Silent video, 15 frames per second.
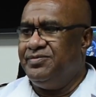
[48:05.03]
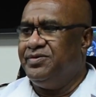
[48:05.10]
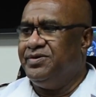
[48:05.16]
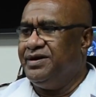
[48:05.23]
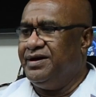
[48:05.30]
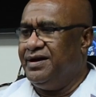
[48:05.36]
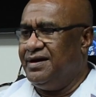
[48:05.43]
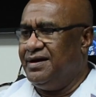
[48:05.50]

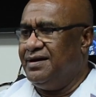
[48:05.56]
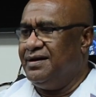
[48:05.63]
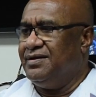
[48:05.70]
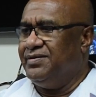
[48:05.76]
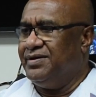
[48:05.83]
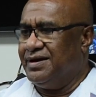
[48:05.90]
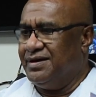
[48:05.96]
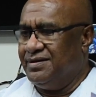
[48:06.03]
We are
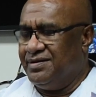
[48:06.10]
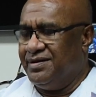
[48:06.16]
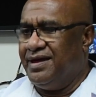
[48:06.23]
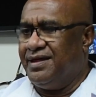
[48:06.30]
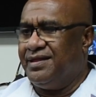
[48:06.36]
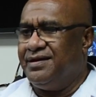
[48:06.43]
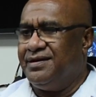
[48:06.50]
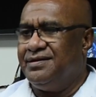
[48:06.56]
working
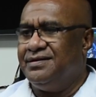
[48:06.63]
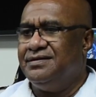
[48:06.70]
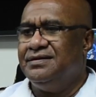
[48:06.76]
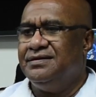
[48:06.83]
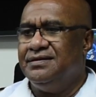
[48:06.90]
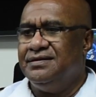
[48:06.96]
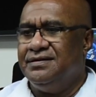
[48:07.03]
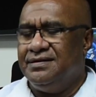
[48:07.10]
together.
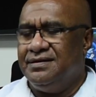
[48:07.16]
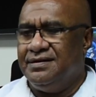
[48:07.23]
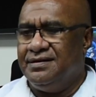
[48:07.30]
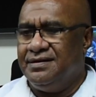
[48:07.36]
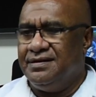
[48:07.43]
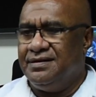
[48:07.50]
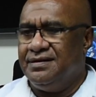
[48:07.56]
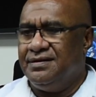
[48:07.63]

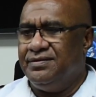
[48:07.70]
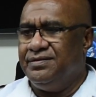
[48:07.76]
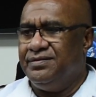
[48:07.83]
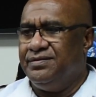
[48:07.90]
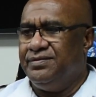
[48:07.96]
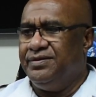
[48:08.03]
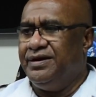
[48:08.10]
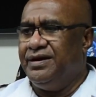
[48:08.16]

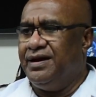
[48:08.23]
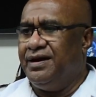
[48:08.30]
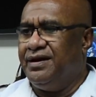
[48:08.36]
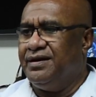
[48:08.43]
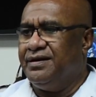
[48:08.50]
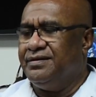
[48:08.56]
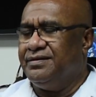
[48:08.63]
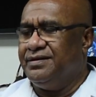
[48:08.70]
We are